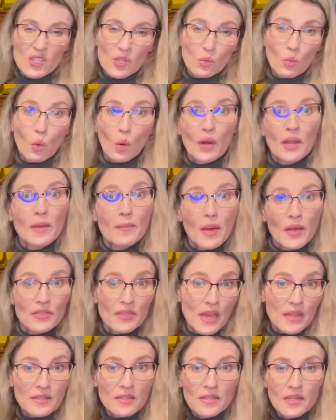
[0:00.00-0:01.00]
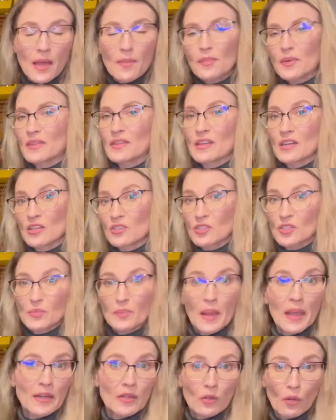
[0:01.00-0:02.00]
to worry about that step, and then I'll just
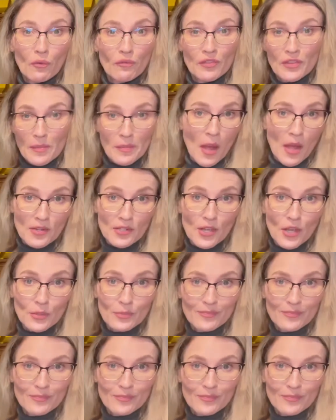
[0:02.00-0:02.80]
paint over the Bondo.